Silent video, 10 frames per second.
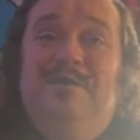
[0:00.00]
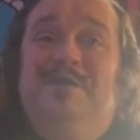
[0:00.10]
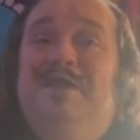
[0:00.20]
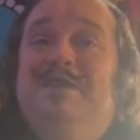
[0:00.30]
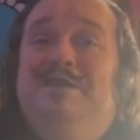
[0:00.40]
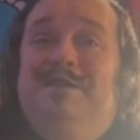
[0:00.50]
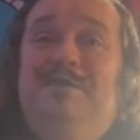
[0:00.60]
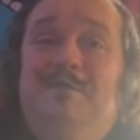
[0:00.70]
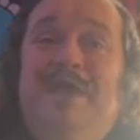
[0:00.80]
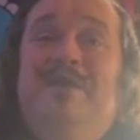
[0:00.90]
the
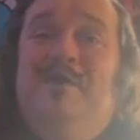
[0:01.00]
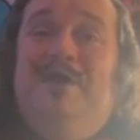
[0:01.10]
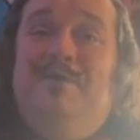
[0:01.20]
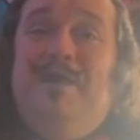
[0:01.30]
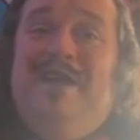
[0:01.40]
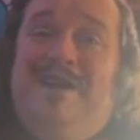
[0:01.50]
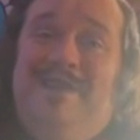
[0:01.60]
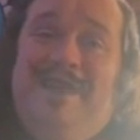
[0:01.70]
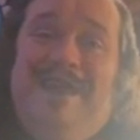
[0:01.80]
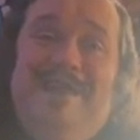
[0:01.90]
being on
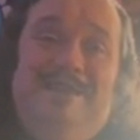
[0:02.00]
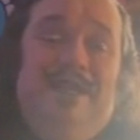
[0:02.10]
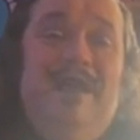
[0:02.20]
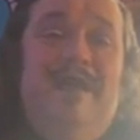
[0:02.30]
the edge.